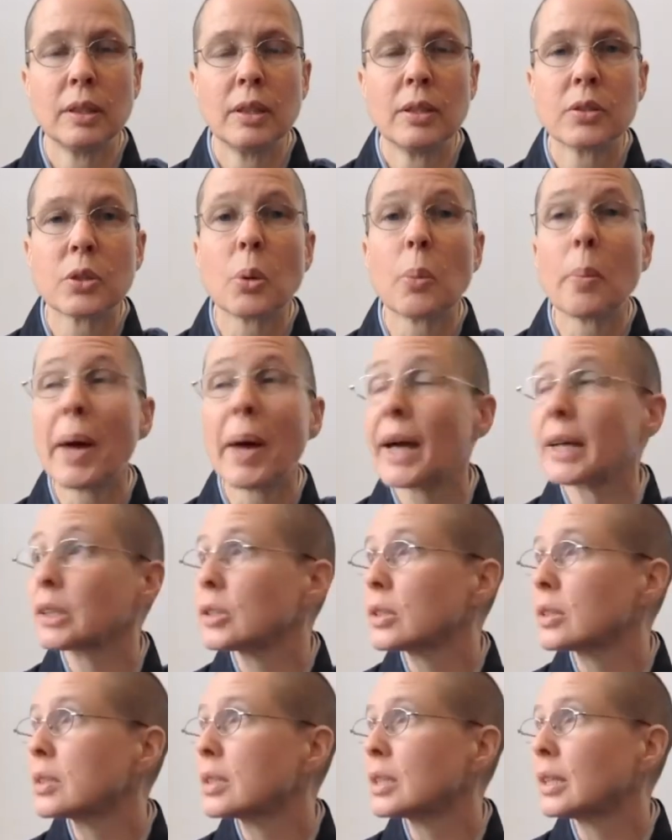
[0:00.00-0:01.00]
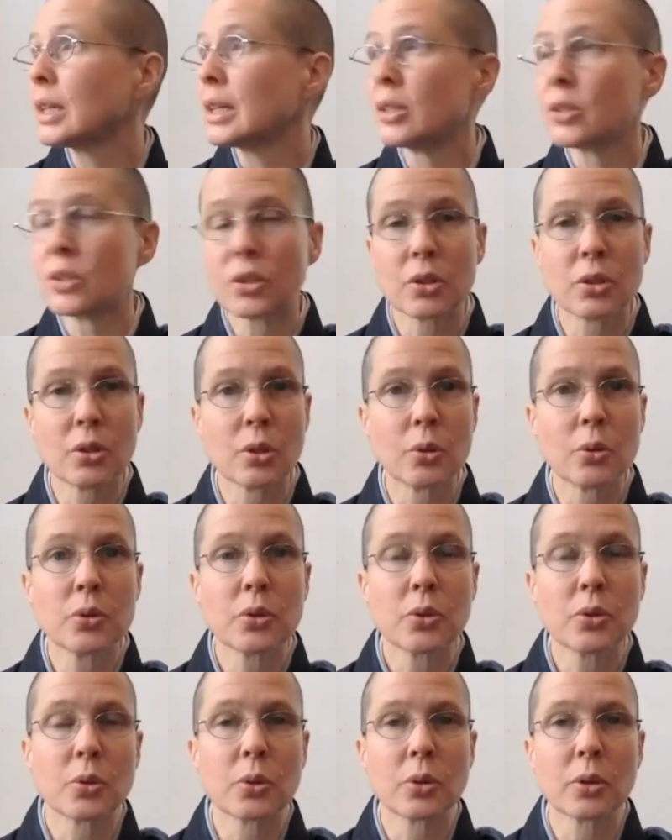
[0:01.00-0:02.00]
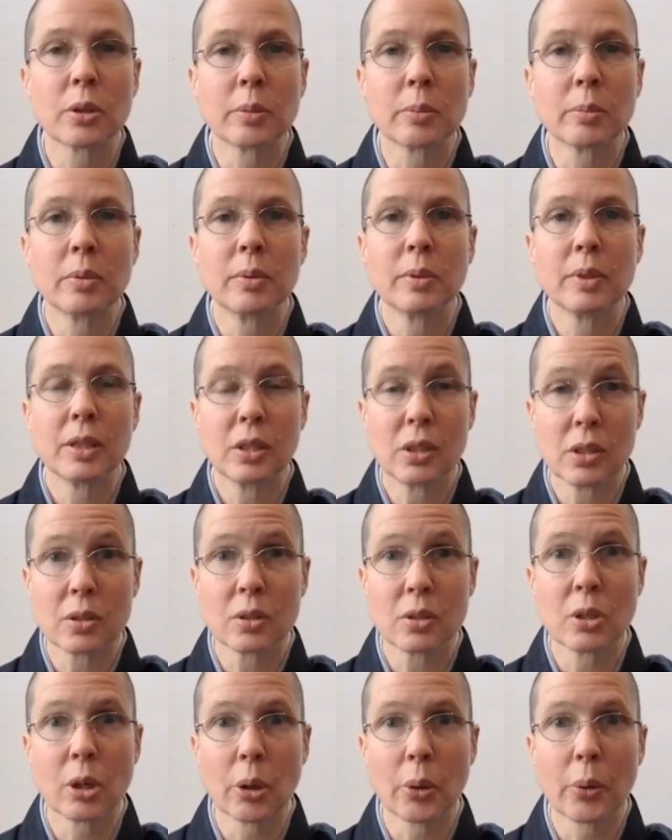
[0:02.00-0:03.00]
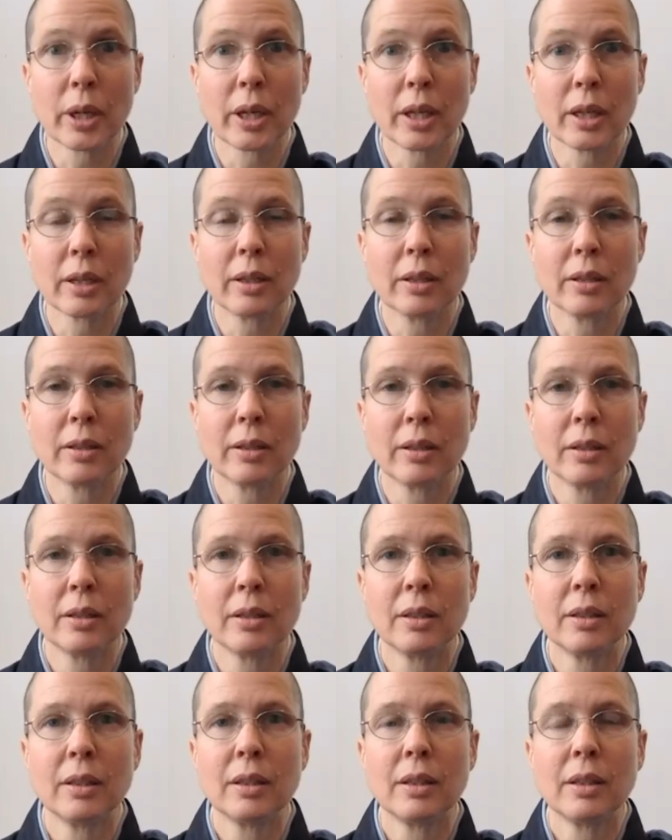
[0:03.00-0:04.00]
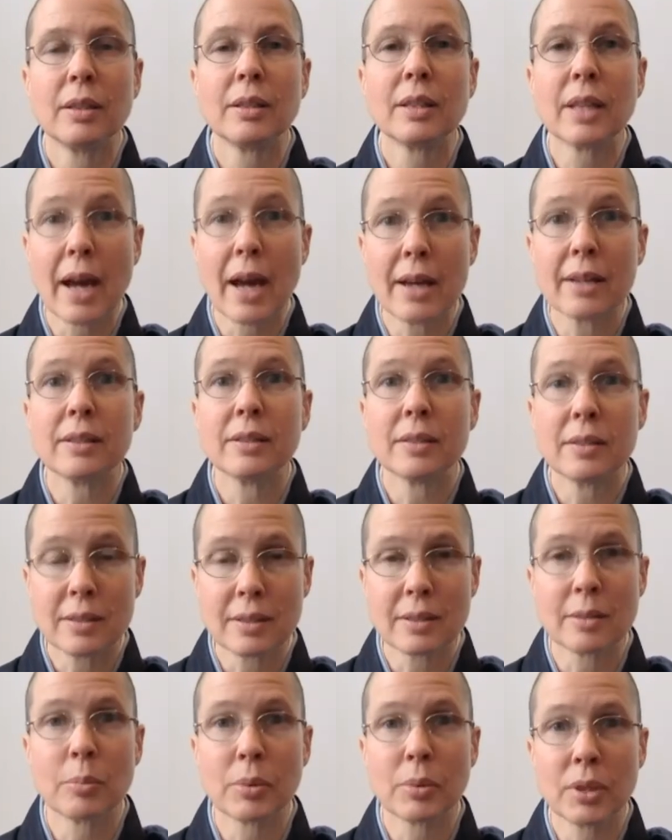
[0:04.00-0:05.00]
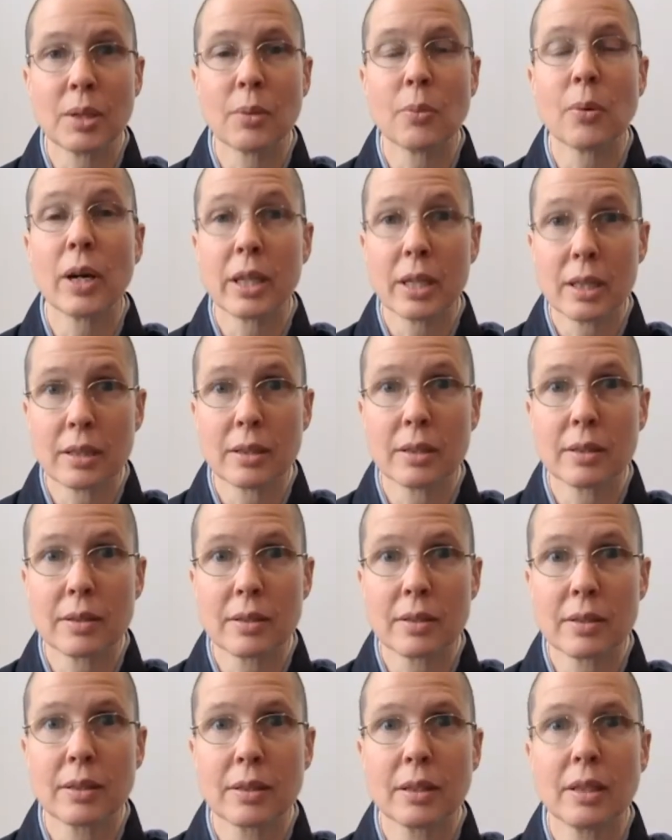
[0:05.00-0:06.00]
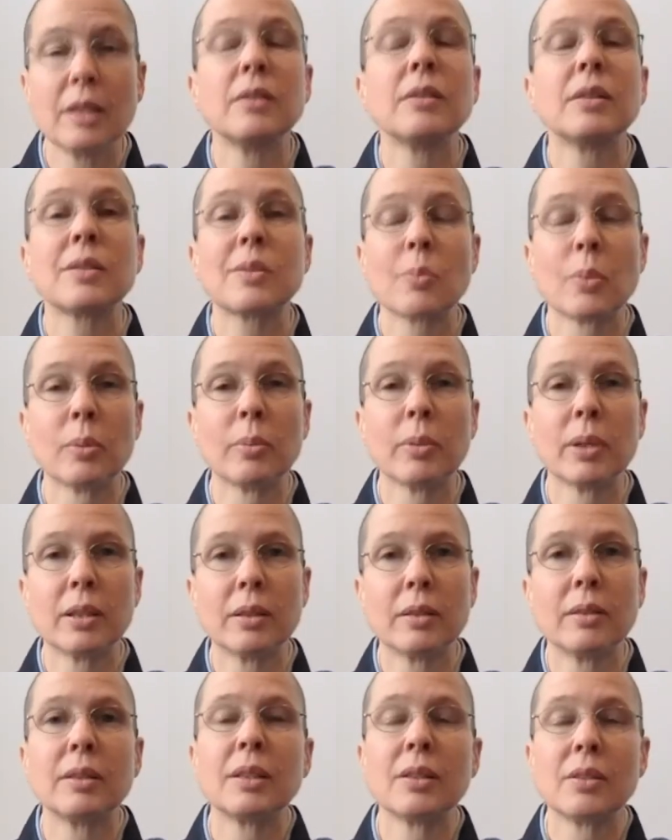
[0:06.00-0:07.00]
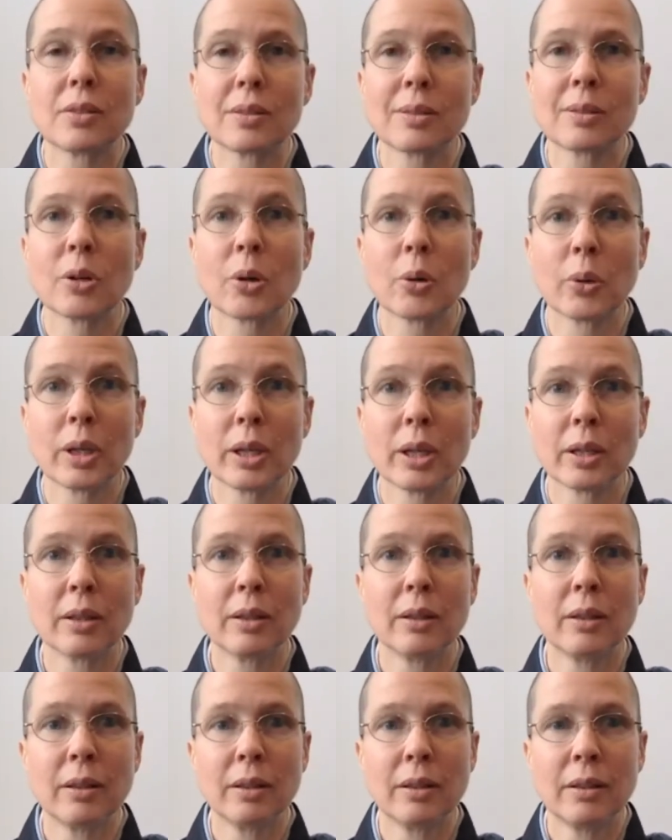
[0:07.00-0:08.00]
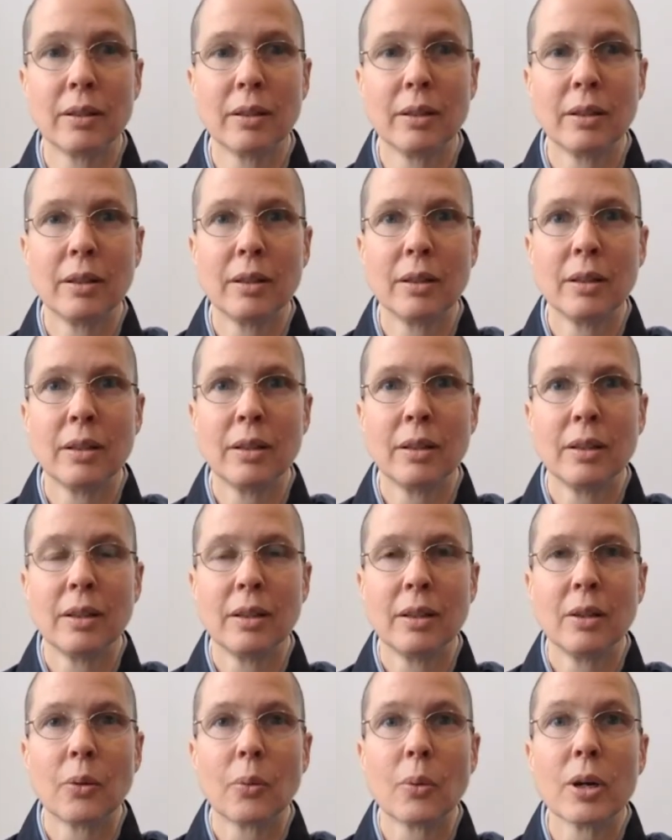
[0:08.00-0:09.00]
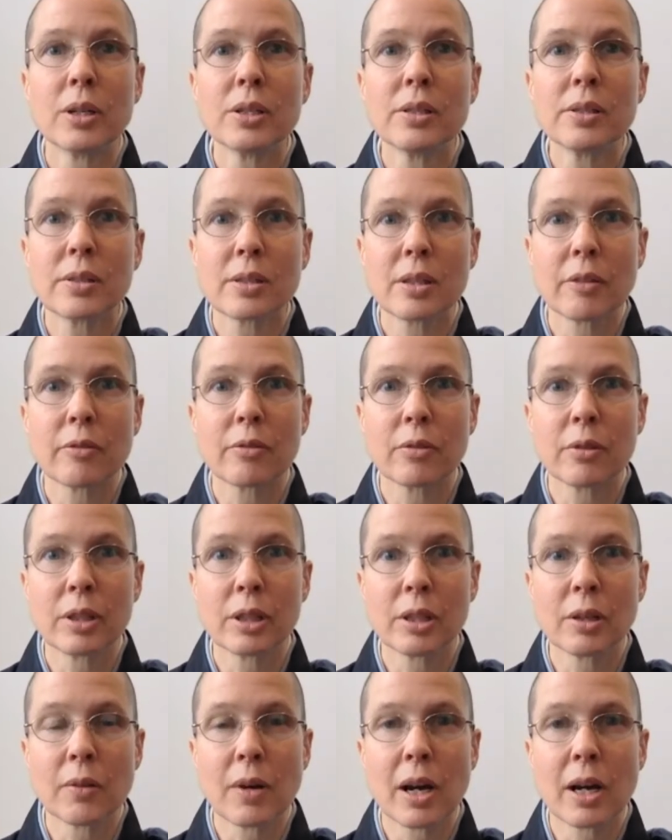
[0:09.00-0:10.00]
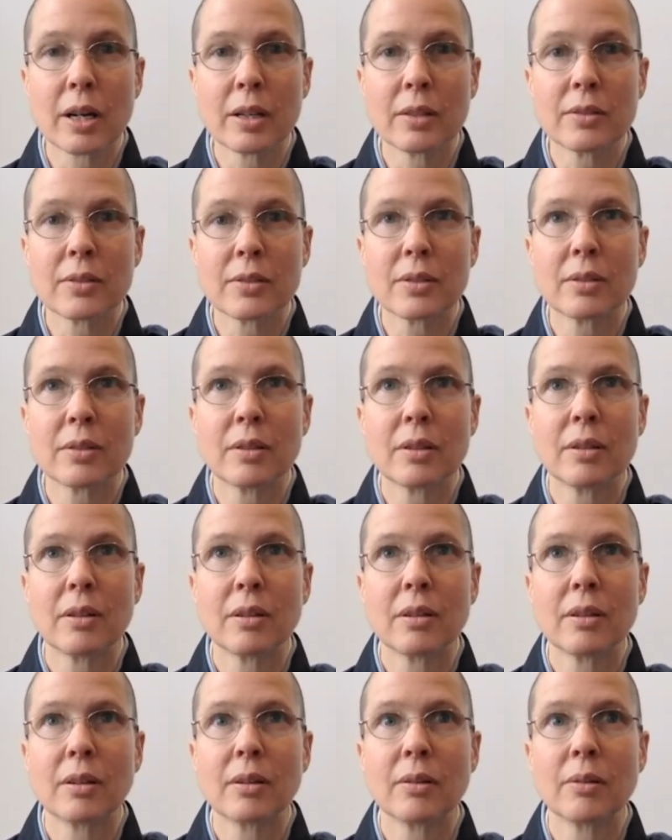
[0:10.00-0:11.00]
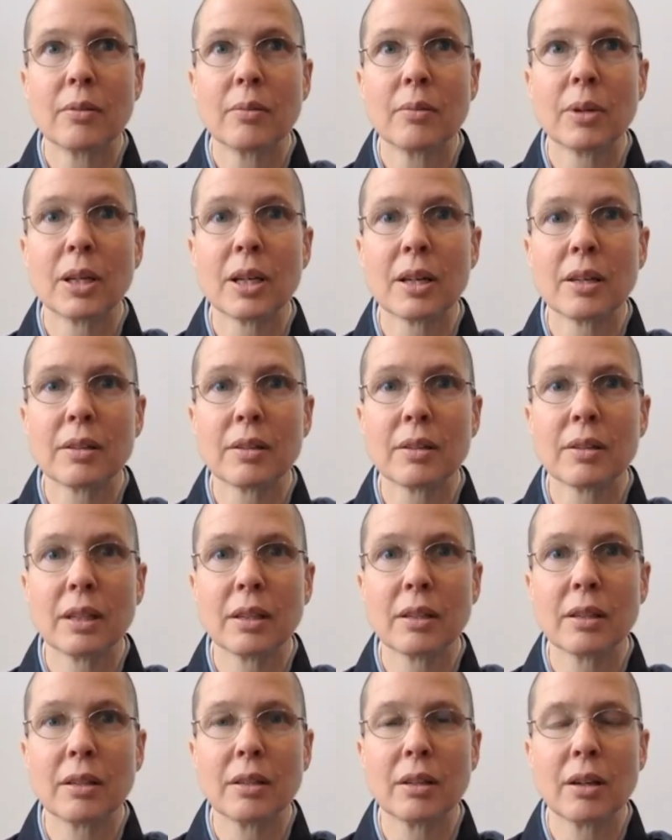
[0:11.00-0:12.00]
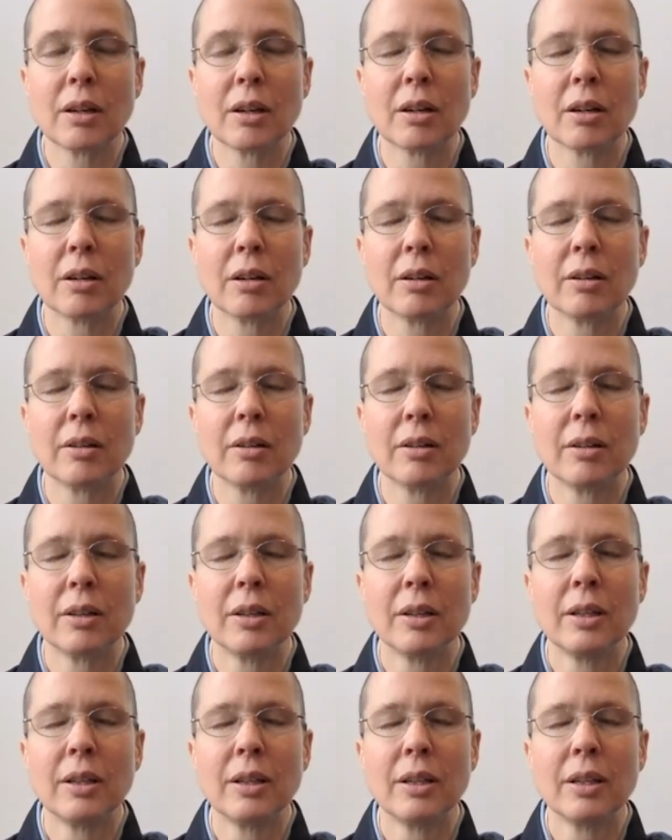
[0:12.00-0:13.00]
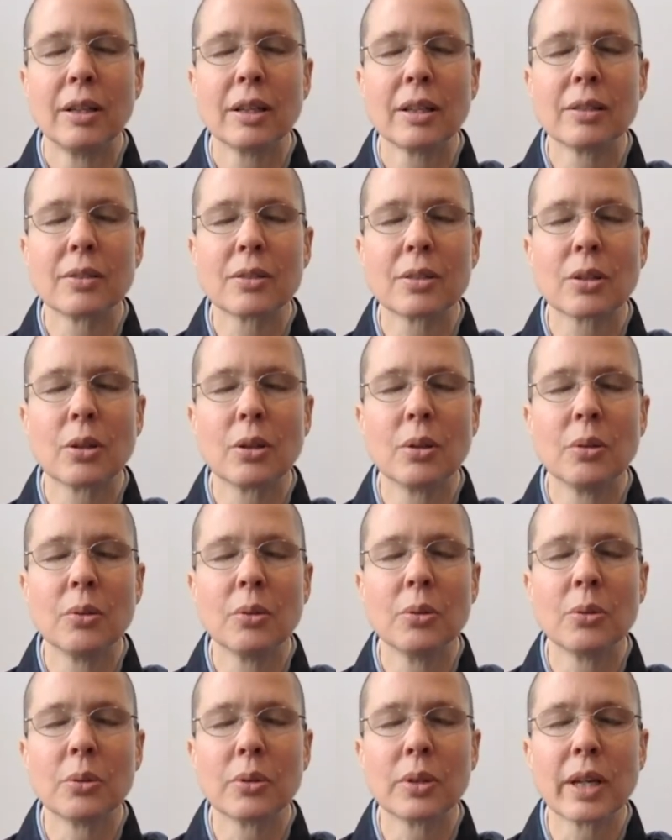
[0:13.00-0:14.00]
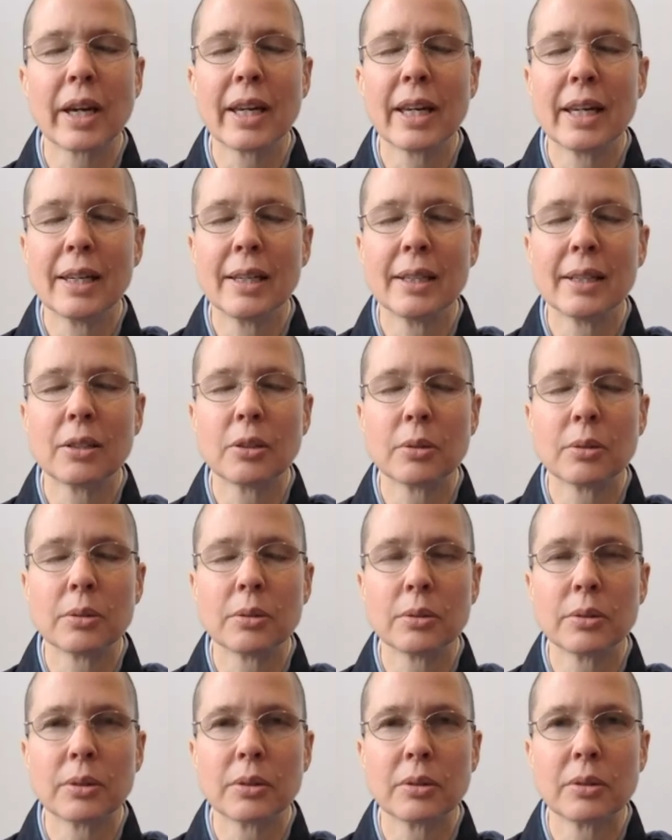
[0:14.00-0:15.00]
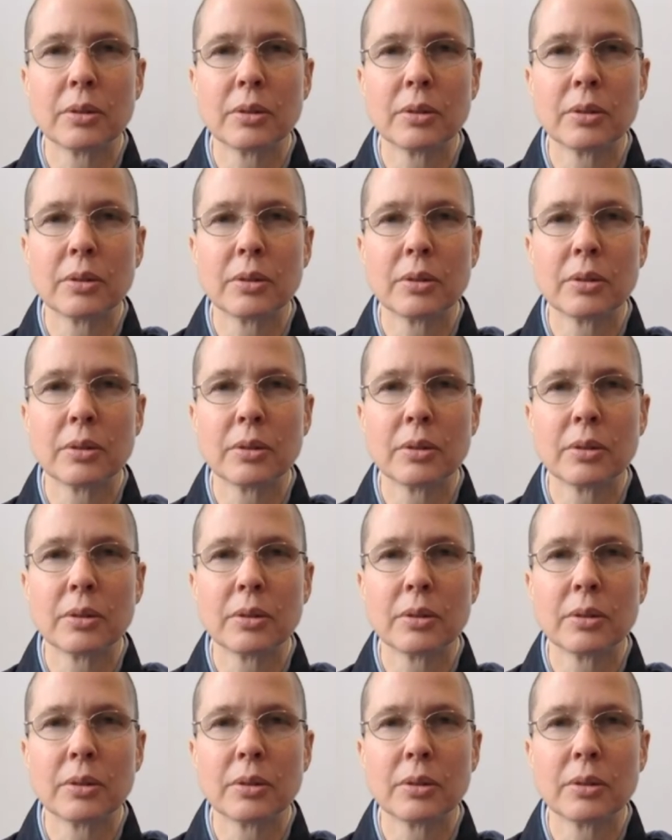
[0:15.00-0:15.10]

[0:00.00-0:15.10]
So back to today's snowstorm, it's snowing. That is simply what is. In this moment, it's snowing. Where does suffering arise? When I think, oh, it's cold. I hate cold.